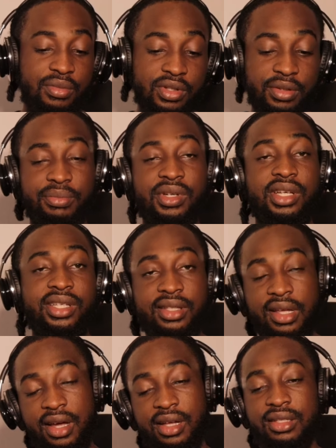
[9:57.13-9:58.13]
the
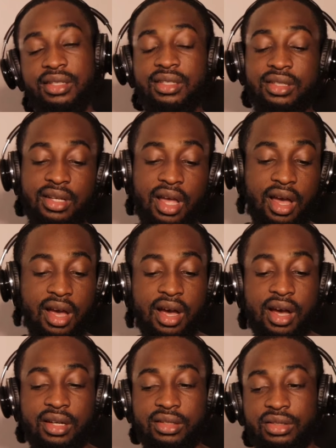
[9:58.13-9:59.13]
militants
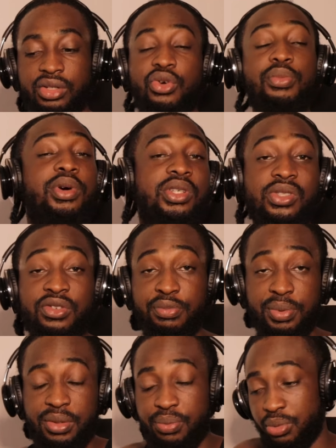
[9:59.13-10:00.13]
and a whole bunch of
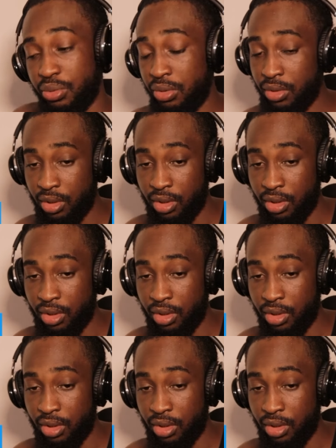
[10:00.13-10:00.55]
people.